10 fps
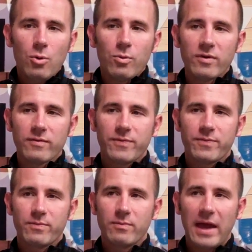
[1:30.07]
We've
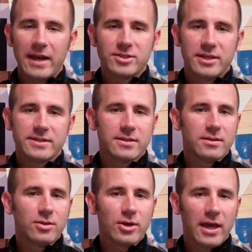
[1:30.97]
had a chance to
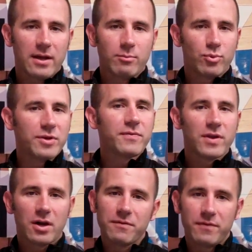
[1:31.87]
look at them
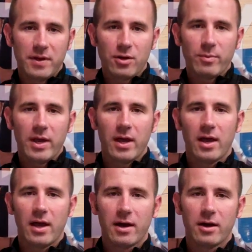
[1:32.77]
briefly on film.
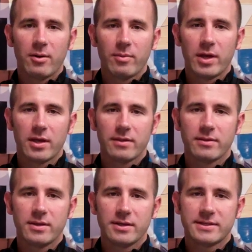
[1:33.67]

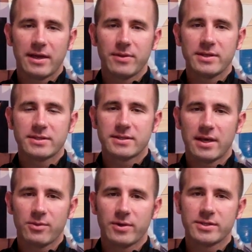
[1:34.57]
The Southeast and
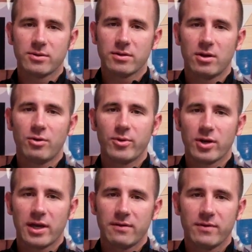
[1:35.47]
Southwest Oklahoma
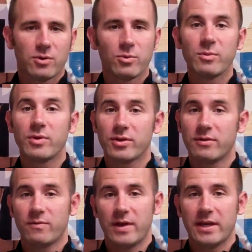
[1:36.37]
are kind of in a
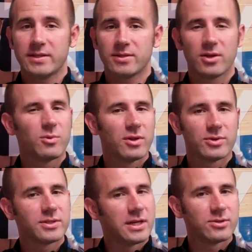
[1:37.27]
rebuilding phase, so they're one of
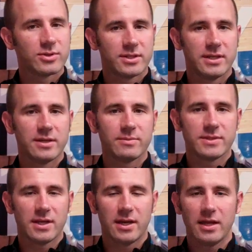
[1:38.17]
those dangerous
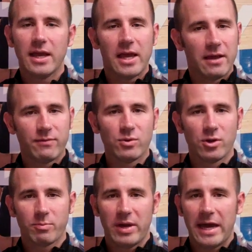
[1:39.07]
teams that if you
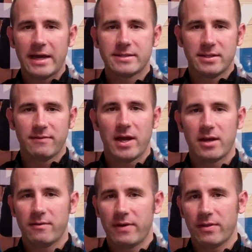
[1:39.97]
look past, they've got
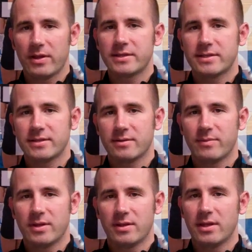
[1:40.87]
enough athleticism
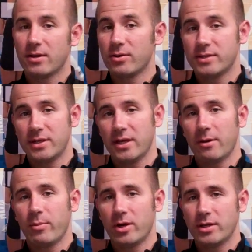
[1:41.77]
that they could sneak
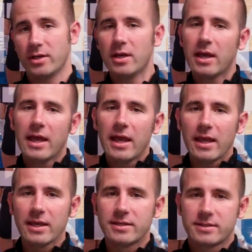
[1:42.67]
up on you.
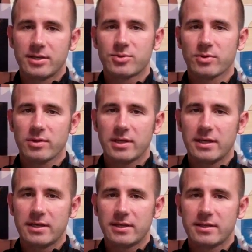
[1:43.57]
East Central
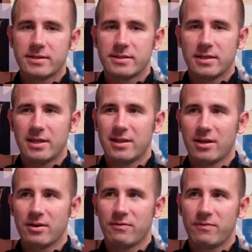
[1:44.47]
is in
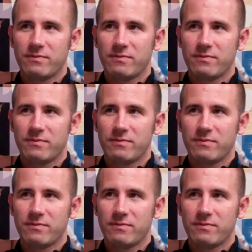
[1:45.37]
their